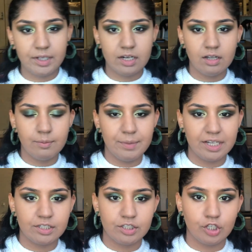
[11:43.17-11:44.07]
gonna
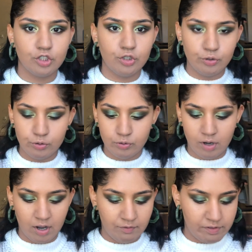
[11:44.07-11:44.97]
mix 2
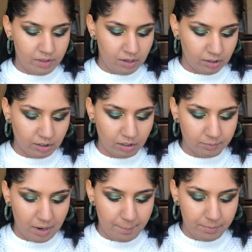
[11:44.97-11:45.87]
of the
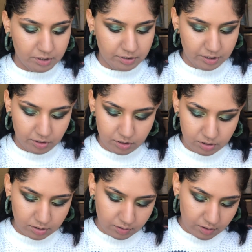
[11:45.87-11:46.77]
Colourpop
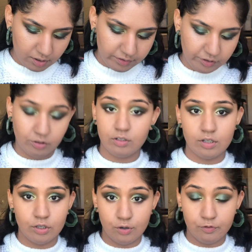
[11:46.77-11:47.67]
concealers. These are
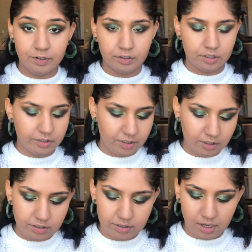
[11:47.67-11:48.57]
the no filter
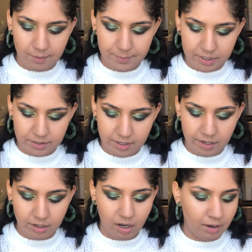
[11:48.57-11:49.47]
concealers. I'm
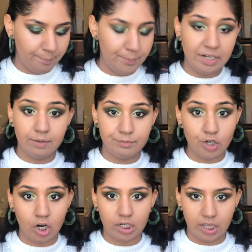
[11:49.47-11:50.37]
mixing medium
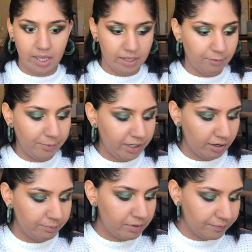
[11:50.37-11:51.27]
dark and
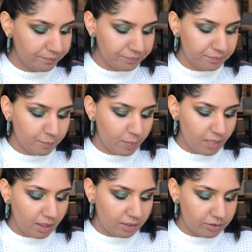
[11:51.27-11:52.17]
medium.
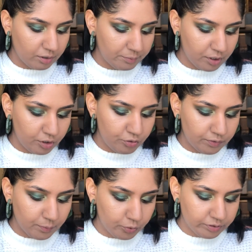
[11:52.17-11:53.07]
So I'm gonna use
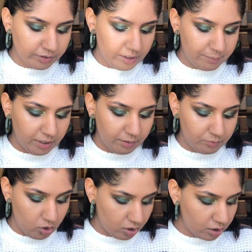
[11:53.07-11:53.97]
mostly medium
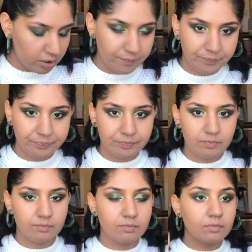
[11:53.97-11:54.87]
dark
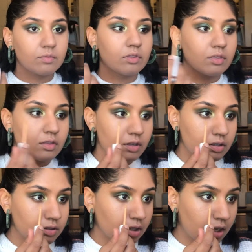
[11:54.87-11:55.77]

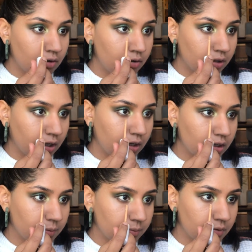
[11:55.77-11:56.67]
because I don't like
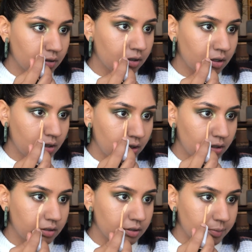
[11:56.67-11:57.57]

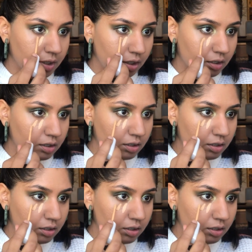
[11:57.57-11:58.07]
to be like